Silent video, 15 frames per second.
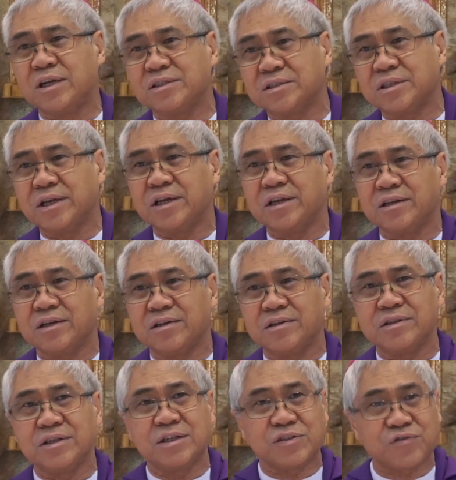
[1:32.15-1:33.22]
At the day,
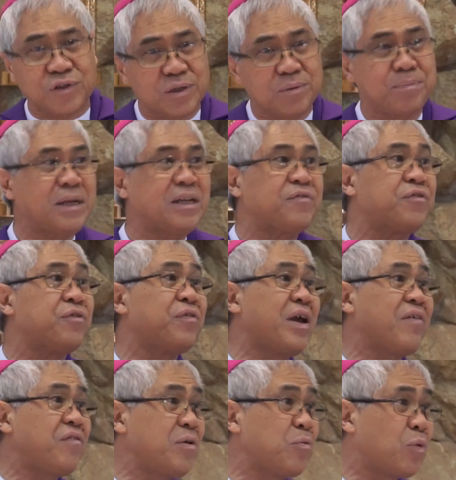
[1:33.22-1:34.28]
it is for the benefit of
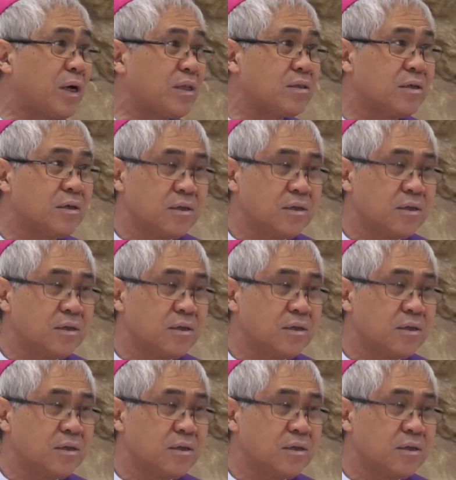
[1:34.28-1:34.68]
everyone.